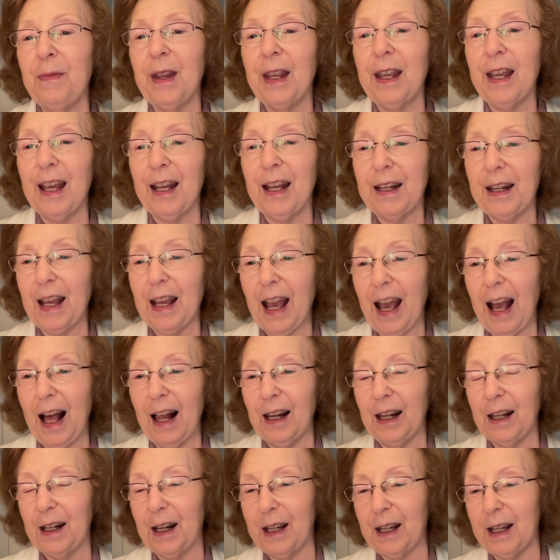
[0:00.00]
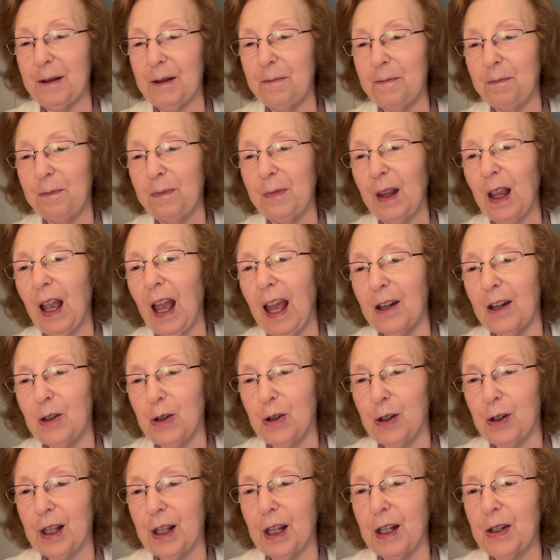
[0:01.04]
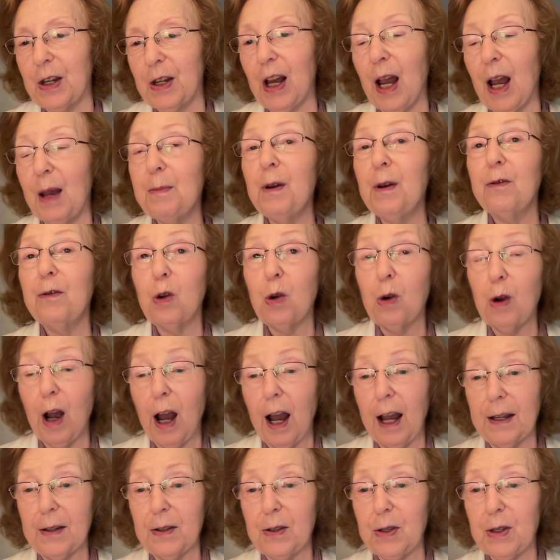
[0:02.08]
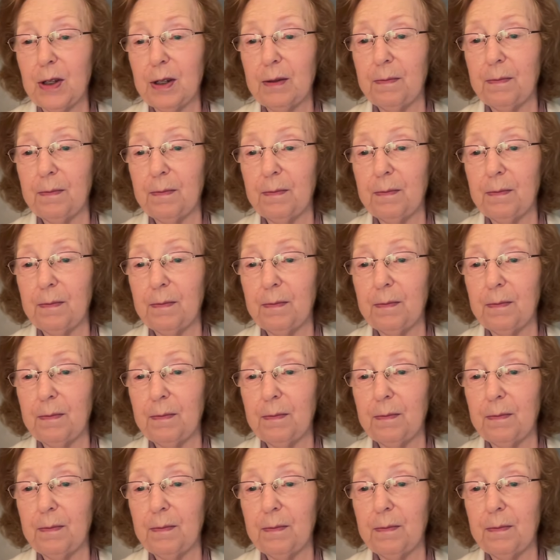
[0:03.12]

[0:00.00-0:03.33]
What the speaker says: in Galilee during the time of Christ.